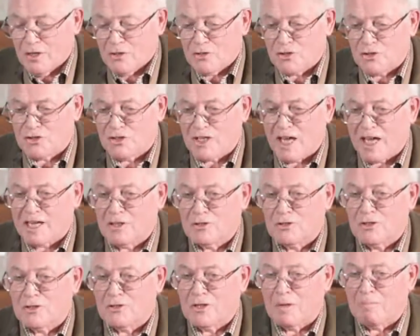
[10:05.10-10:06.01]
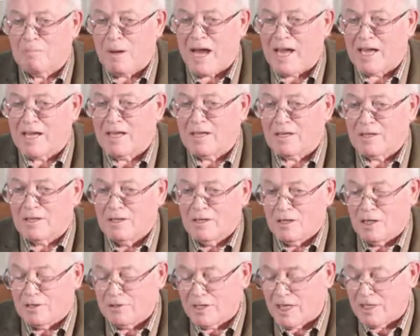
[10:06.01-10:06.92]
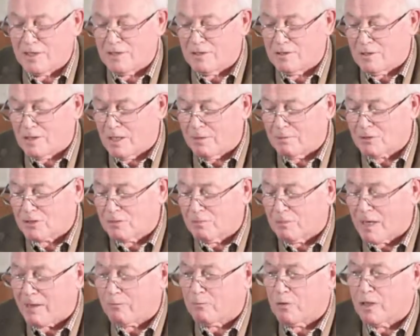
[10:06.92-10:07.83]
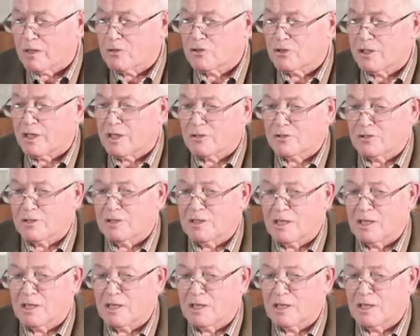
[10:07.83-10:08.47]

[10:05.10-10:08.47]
staggered to the bank, and then there were some lapwing chicks,